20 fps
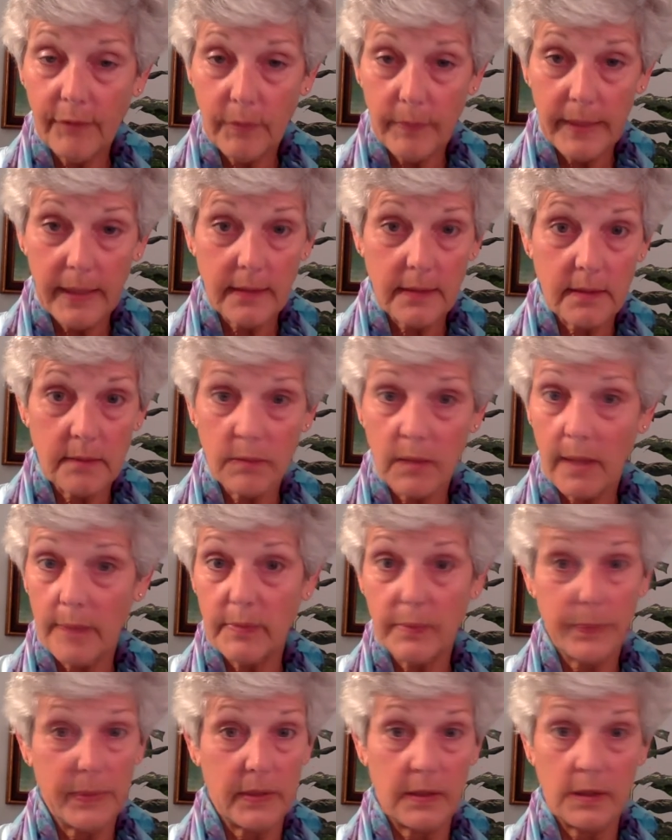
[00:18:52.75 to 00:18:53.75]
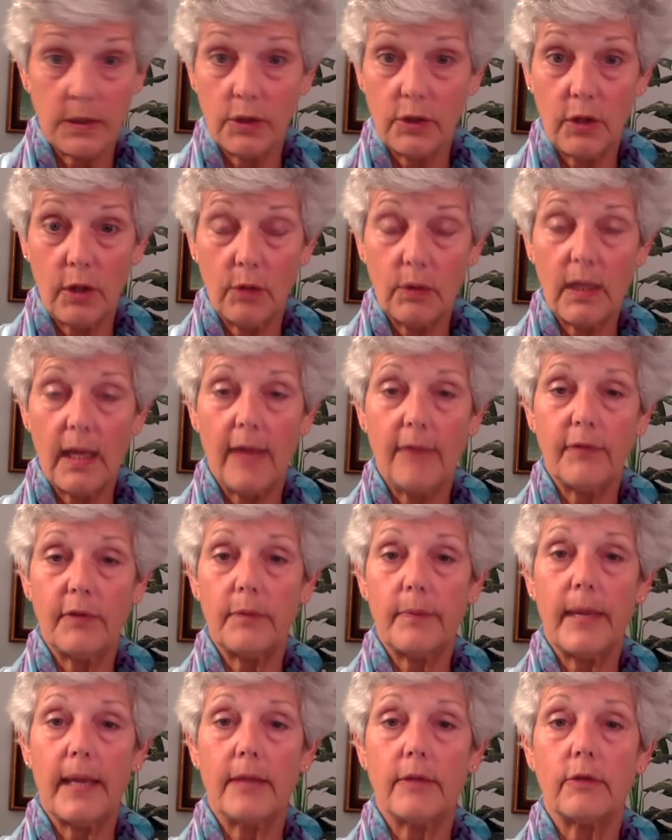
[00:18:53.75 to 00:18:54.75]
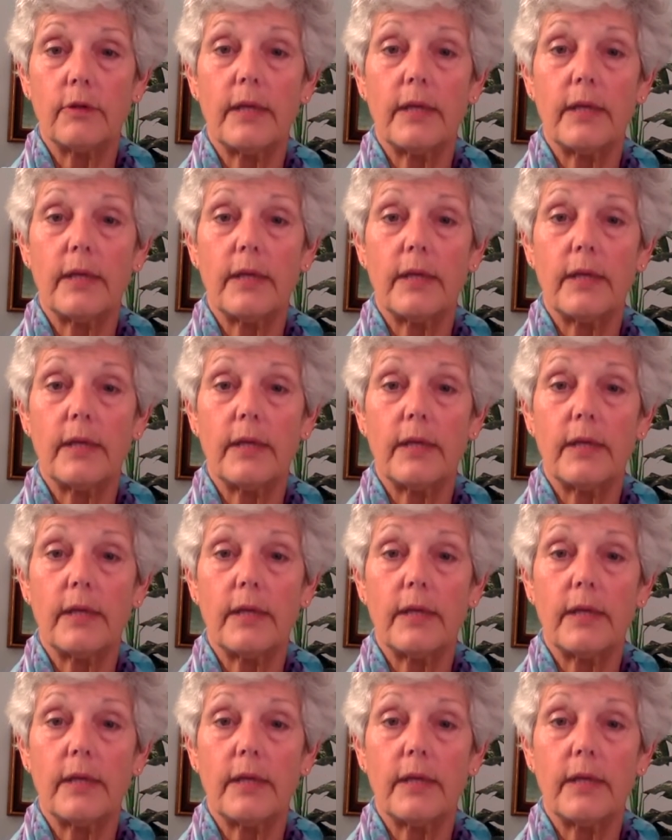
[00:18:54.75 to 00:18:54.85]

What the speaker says: about sometimes, but it's no laughing matter.